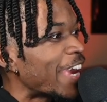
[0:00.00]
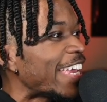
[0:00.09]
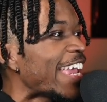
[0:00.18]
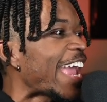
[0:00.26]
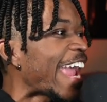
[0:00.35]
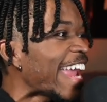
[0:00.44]
He
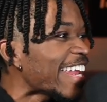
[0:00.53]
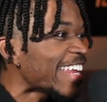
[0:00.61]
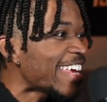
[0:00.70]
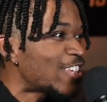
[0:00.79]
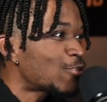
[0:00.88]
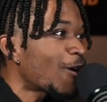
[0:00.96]
had eight of
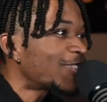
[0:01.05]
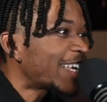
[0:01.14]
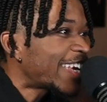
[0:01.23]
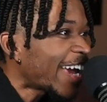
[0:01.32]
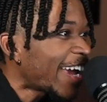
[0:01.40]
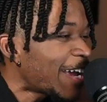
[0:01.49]
these throughout the
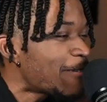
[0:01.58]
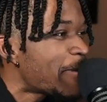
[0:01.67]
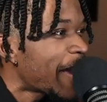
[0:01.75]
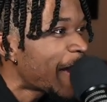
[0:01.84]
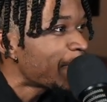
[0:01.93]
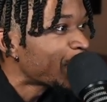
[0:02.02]
game,
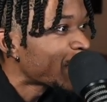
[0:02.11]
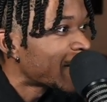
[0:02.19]
man.